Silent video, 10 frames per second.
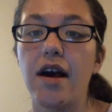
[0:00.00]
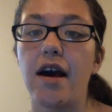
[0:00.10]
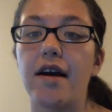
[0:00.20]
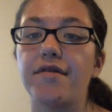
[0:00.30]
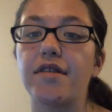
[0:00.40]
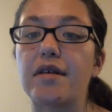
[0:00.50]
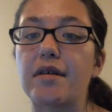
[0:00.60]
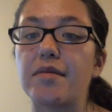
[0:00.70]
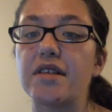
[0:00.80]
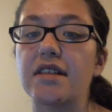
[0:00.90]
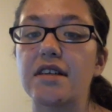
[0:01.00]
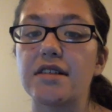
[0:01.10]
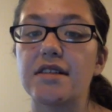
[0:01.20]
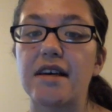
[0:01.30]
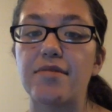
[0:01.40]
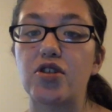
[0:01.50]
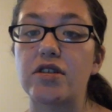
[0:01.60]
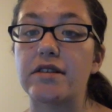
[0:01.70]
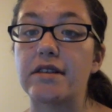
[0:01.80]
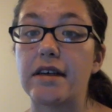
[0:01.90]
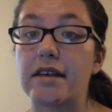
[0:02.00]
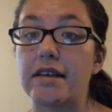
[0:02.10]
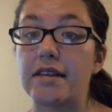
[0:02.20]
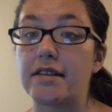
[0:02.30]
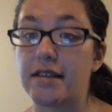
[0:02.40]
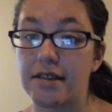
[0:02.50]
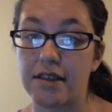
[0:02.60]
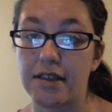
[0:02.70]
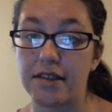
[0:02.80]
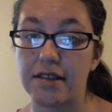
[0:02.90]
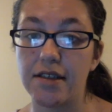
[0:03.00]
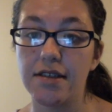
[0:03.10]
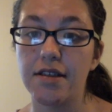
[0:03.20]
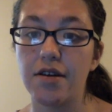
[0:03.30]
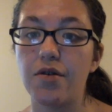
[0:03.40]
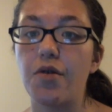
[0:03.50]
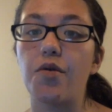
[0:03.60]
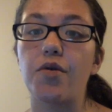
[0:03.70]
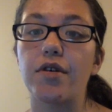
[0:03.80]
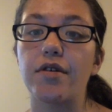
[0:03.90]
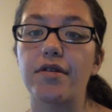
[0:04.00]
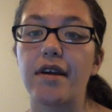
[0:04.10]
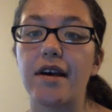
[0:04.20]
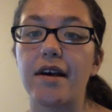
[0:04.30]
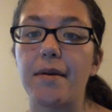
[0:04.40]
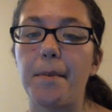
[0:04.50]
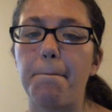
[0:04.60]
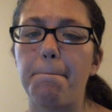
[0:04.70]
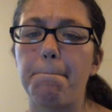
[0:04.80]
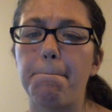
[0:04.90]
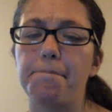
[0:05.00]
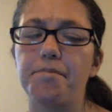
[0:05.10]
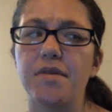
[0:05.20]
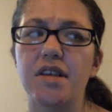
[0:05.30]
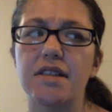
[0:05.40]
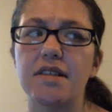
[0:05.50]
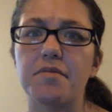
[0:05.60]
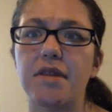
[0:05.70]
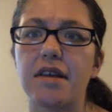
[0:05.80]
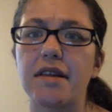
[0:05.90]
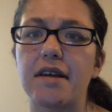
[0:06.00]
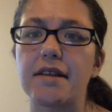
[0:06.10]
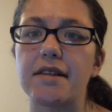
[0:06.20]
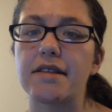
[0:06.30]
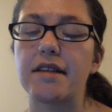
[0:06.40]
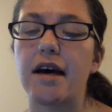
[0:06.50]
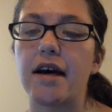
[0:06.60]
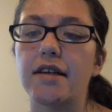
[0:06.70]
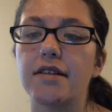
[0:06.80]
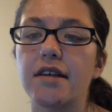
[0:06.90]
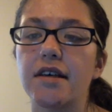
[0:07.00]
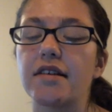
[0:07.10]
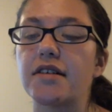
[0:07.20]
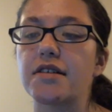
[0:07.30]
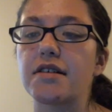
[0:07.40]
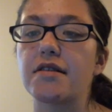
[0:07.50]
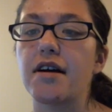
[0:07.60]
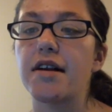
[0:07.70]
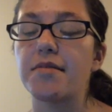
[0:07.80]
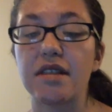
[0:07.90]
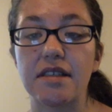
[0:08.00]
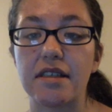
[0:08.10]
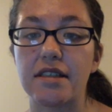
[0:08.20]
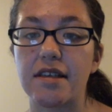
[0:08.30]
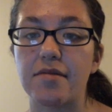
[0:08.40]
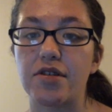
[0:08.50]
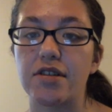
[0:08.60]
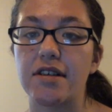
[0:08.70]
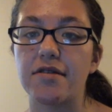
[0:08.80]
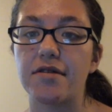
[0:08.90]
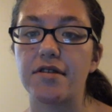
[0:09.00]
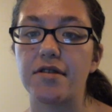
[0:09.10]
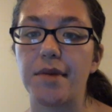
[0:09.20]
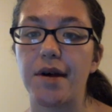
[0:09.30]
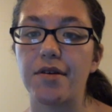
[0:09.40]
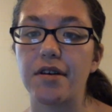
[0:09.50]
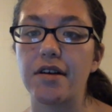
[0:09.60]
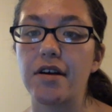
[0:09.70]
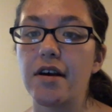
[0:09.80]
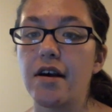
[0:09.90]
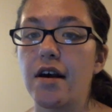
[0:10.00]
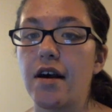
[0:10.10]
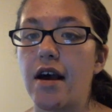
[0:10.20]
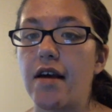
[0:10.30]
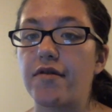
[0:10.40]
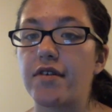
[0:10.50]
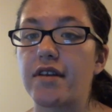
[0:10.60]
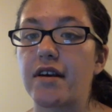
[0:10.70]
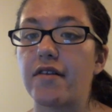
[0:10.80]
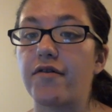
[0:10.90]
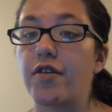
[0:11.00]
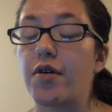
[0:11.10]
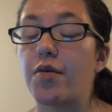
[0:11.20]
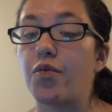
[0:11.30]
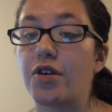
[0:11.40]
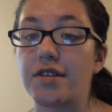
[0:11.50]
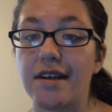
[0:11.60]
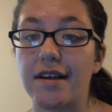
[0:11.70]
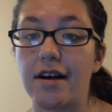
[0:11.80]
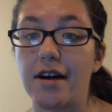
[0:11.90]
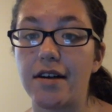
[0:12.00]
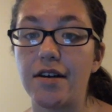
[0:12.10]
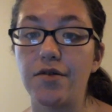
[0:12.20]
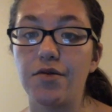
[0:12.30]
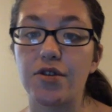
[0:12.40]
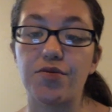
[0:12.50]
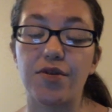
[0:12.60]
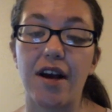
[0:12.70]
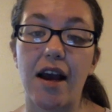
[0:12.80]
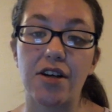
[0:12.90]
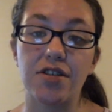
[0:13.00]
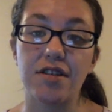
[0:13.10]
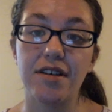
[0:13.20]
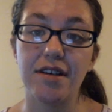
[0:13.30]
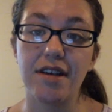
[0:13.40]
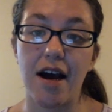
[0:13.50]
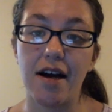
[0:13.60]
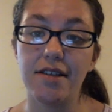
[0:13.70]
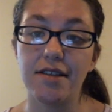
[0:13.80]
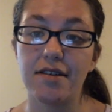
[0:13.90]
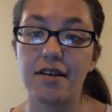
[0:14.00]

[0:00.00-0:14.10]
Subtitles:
have the misconception that it doesn't exist or that it's something that it's not. And there's a lot of misconceptions out there about it. Everything from we're psychotic, which we're actually not.